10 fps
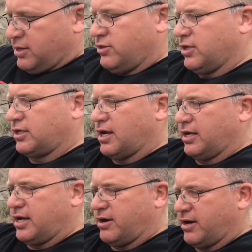This
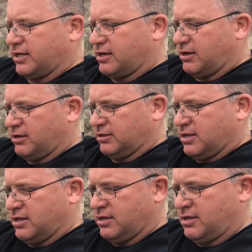kind here, it's called
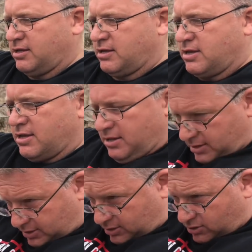
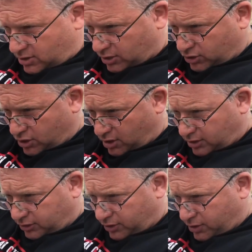just
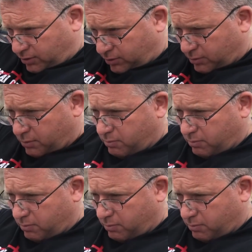chartreuse